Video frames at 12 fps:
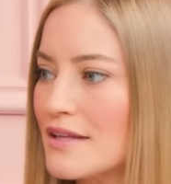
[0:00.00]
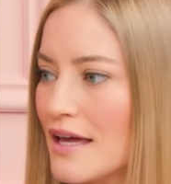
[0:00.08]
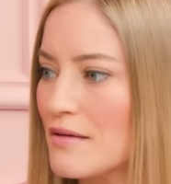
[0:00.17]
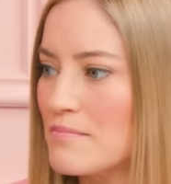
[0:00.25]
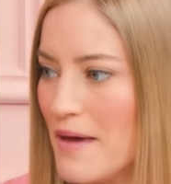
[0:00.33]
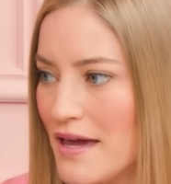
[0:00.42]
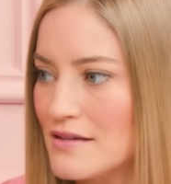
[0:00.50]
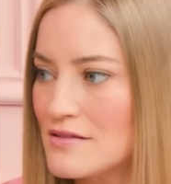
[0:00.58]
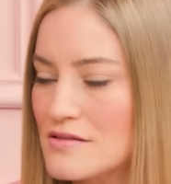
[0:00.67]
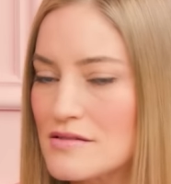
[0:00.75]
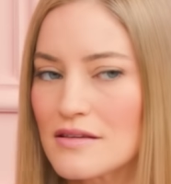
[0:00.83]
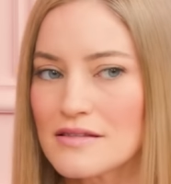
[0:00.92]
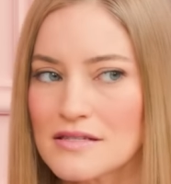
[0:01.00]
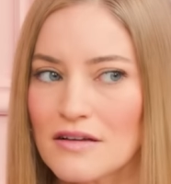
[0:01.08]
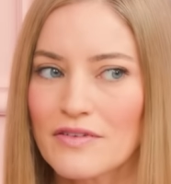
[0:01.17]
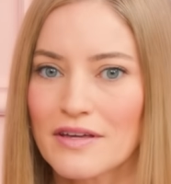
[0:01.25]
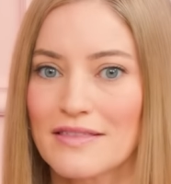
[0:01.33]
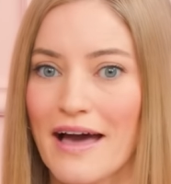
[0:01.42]
like mace and
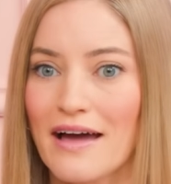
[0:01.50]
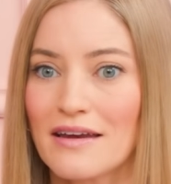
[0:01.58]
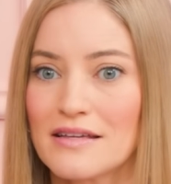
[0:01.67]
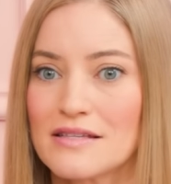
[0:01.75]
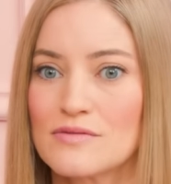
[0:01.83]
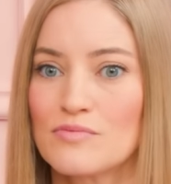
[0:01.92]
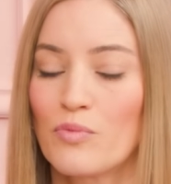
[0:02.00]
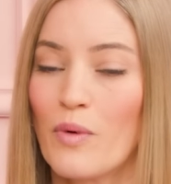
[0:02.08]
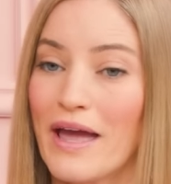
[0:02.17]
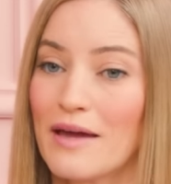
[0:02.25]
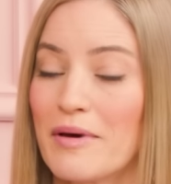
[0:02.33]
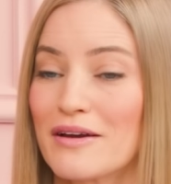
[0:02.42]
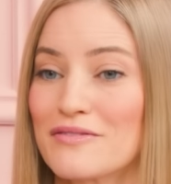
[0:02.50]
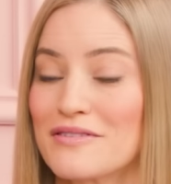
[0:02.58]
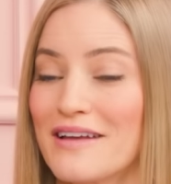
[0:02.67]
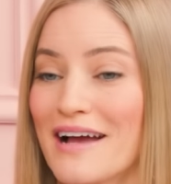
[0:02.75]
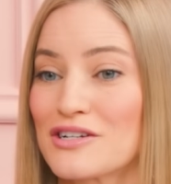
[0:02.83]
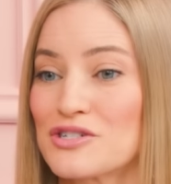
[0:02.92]
stuff like that is way better
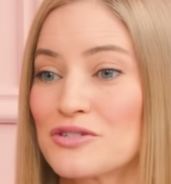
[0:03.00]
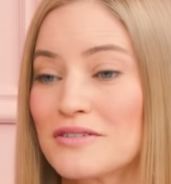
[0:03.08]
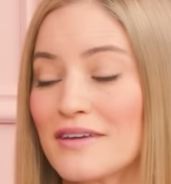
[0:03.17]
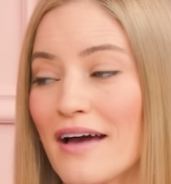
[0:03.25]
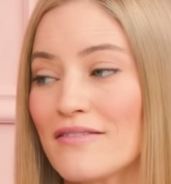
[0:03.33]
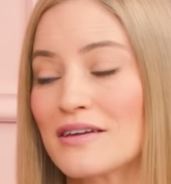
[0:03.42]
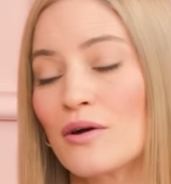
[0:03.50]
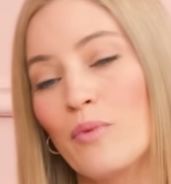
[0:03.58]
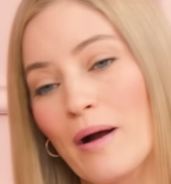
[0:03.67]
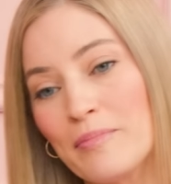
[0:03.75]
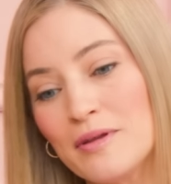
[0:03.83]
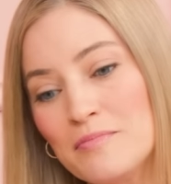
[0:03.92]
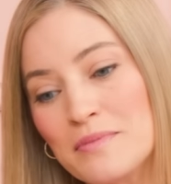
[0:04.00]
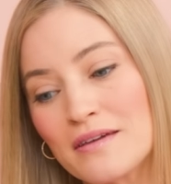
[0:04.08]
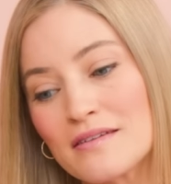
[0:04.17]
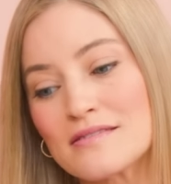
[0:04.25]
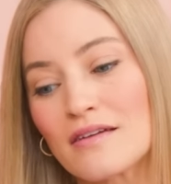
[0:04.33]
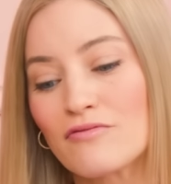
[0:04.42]
than actually having a weapon,
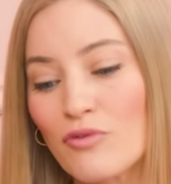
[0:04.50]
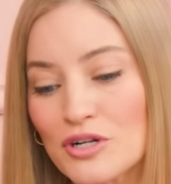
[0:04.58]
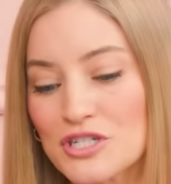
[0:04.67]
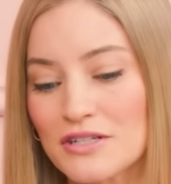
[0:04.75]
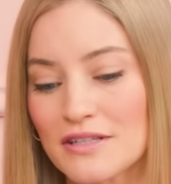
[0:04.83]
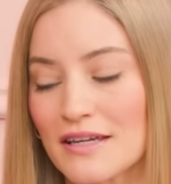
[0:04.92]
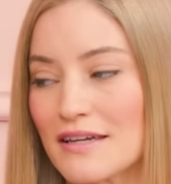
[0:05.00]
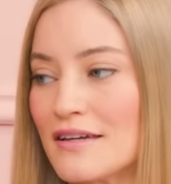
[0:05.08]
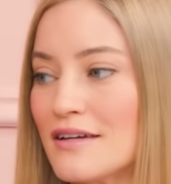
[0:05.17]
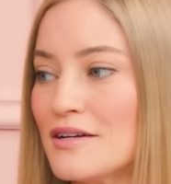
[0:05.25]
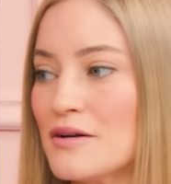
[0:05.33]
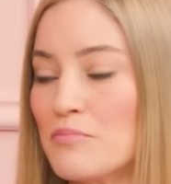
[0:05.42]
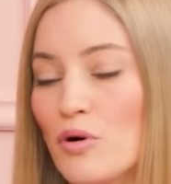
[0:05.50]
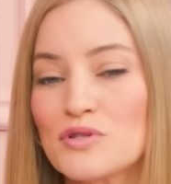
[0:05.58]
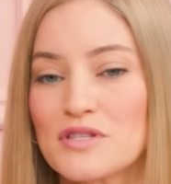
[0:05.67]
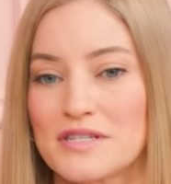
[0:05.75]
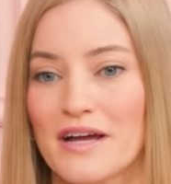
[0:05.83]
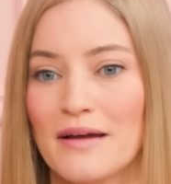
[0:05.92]
because unfortunately, most of
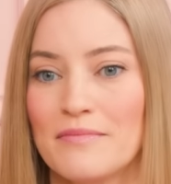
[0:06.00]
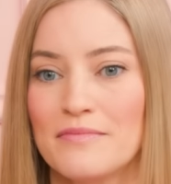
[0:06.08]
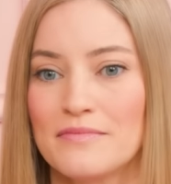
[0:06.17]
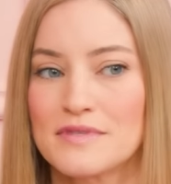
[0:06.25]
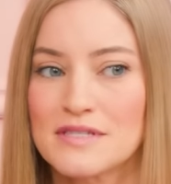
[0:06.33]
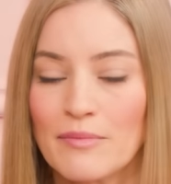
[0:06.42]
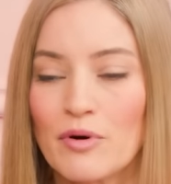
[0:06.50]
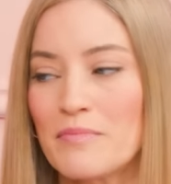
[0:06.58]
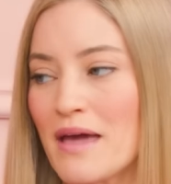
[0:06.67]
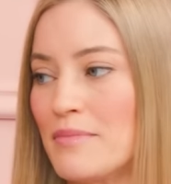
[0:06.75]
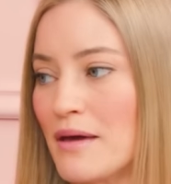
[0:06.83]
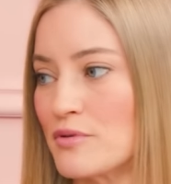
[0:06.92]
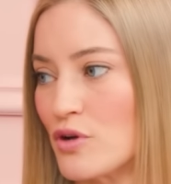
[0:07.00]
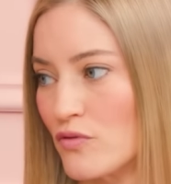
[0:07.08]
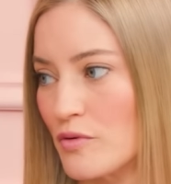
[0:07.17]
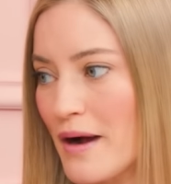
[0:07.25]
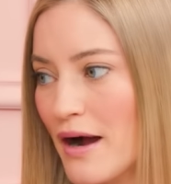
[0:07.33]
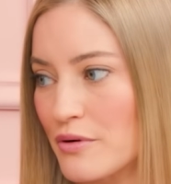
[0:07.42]
the time, someone may be able to
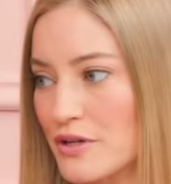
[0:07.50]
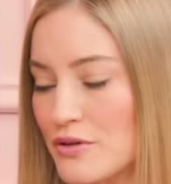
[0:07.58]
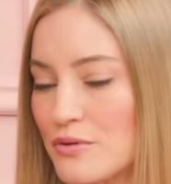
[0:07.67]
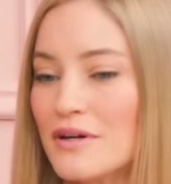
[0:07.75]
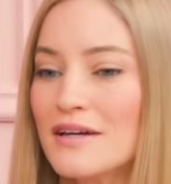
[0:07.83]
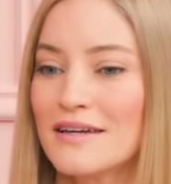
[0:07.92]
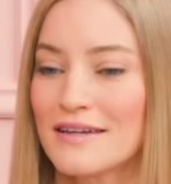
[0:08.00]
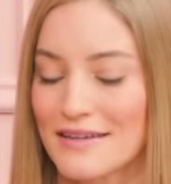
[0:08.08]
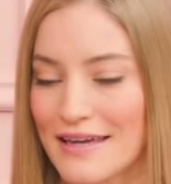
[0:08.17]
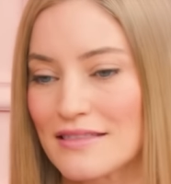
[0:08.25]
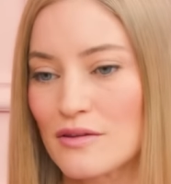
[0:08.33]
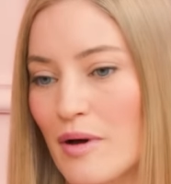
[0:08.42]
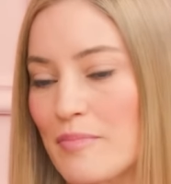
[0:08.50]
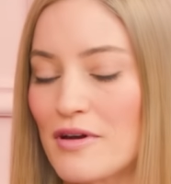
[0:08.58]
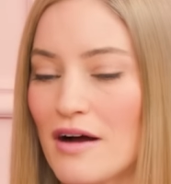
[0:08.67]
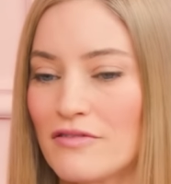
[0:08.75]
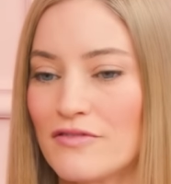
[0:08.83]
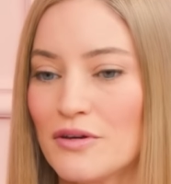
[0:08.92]
overpower you, get the weapon
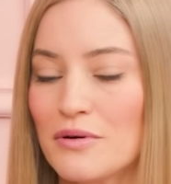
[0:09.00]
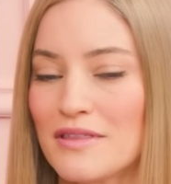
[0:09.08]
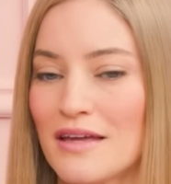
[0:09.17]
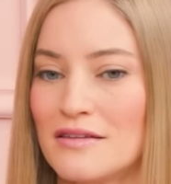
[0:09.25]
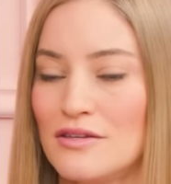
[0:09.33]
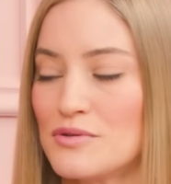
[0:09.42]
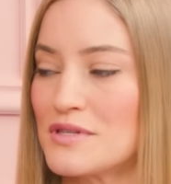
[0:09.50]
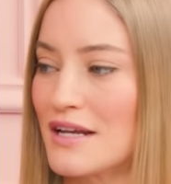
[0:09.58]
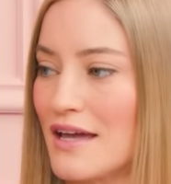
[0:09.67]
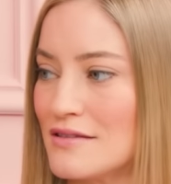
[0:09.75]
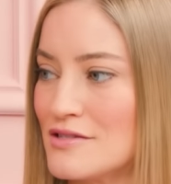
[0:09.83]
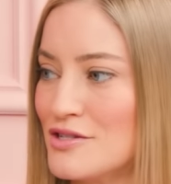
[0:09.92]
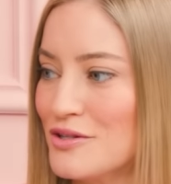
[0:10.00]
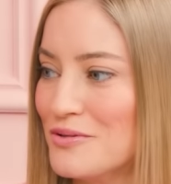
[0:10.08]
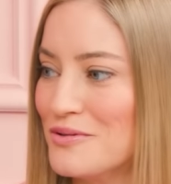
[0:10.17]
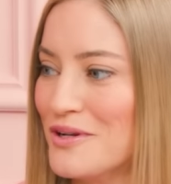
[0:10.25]
off of you, and then use it against you.